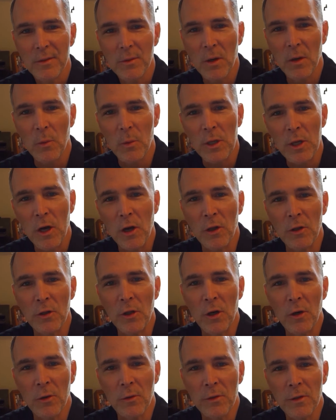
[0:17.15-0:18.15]
Well, we all
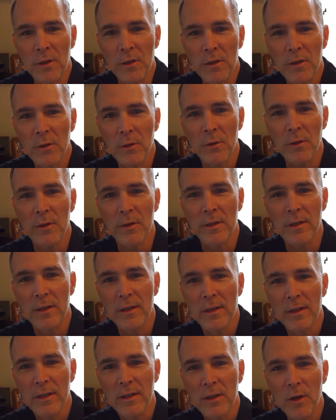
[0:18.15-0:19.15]
know the current
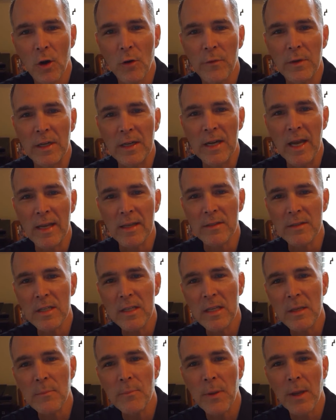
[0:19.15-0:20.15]

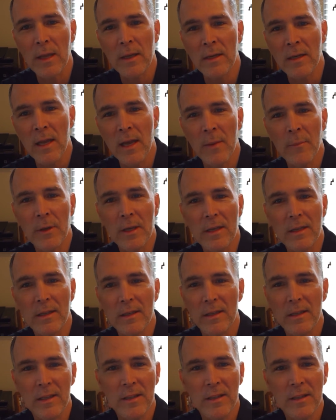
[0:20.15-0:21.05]
COVID-19 pandemic